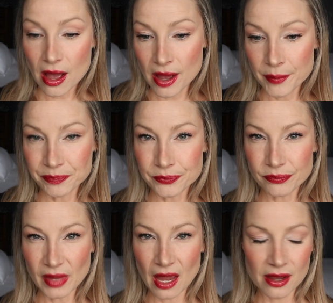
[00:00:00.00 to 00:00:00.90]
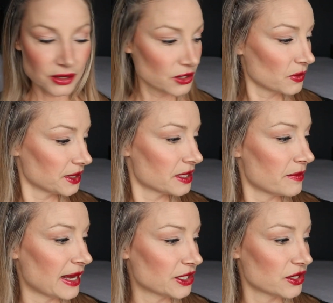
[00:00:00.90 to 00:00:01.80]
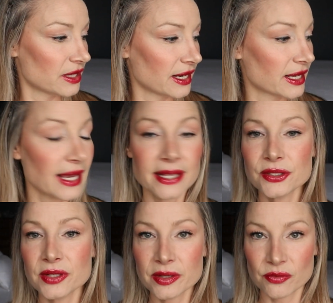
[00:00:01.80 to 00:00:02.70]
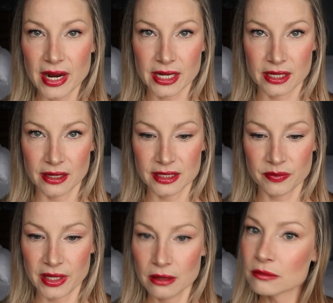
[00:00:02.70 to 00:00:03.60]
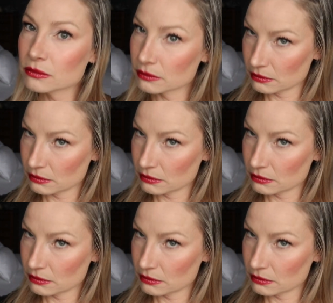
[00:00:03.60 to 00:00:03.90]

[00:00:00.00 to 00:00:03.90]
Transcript: I also wanted to mention that in case you didn't recognize me,